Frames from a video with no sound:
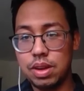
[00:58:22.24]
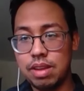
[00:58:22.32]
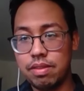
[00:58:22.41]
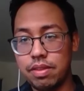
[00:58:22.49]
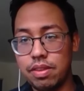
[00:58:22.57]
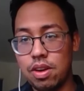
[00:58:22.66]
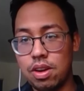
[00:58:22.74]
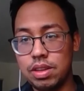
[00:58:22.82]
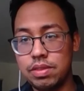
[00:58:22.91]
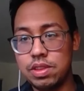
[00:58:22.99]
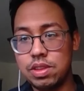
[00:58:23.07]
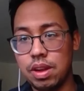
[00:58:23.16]
if all
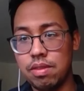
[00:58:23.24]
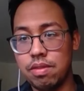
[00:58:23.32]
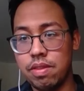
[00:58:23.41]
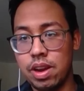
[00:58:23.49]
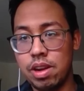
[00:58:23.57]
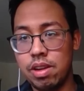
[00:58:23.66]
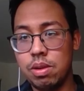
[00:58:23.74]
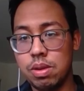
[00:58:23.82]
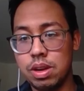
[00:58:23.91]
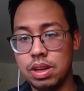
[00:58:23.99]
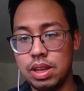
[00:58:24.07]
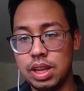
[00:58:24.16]
of you can very
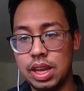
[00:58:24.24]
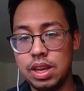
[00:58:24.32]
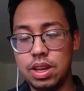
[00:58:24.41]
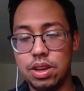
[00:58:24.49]
quickly